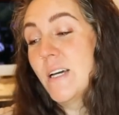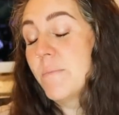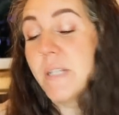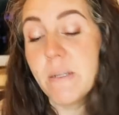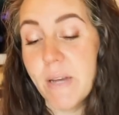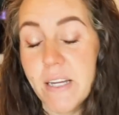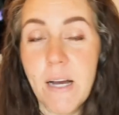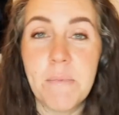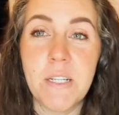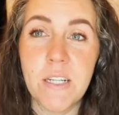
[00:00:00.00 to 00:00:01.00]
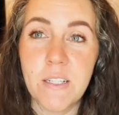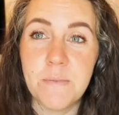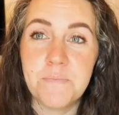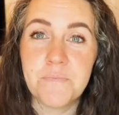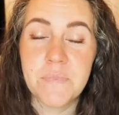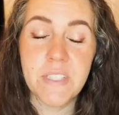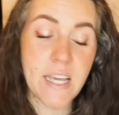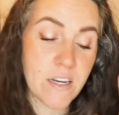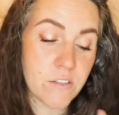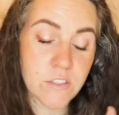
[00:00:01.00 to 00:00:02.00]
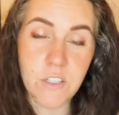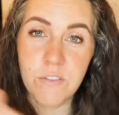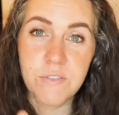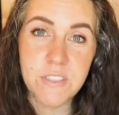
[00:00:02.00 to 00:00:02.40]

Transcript: But anyway, I'm gonna um, now go